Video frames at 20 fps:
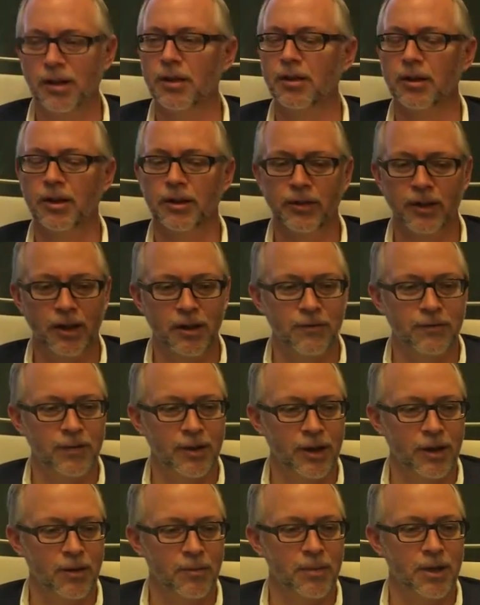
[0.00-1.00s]
including the
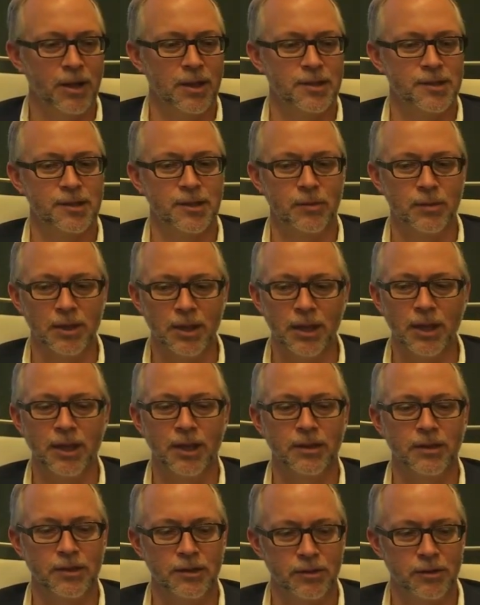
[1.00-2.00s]
conveyor belts that would
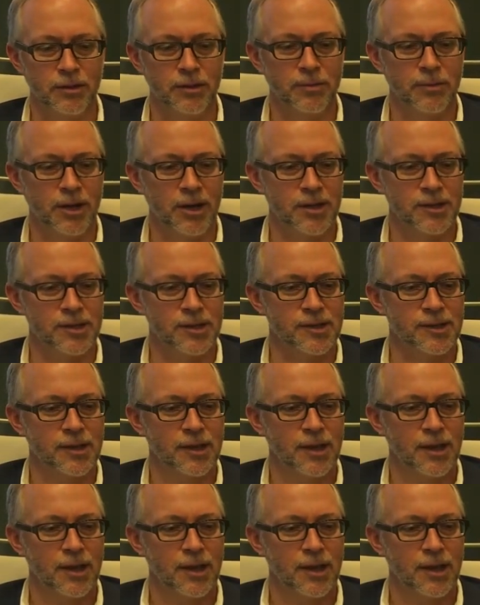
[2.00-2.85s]
link the two deposits.